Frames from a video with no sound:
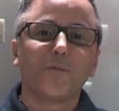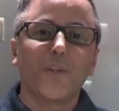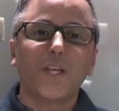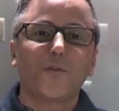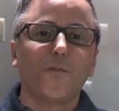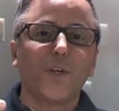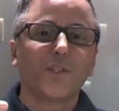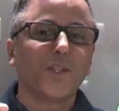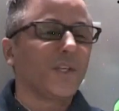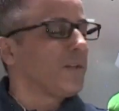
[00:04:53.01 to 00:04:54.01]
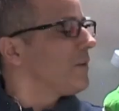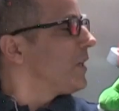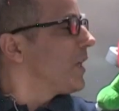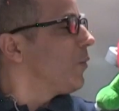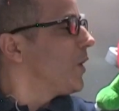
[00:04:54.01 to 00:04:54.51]
Thanks for visiting,
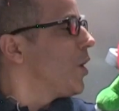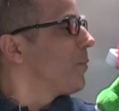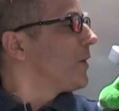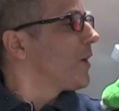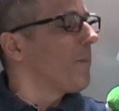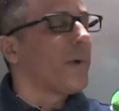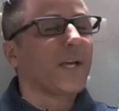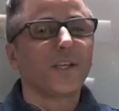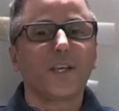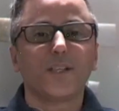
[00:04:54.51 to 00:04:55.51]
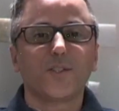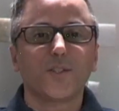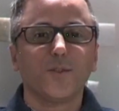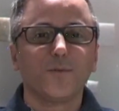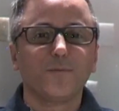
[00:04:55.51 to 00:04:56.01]
and we hope you come back again
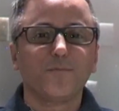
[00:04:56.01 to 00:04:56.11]
soon.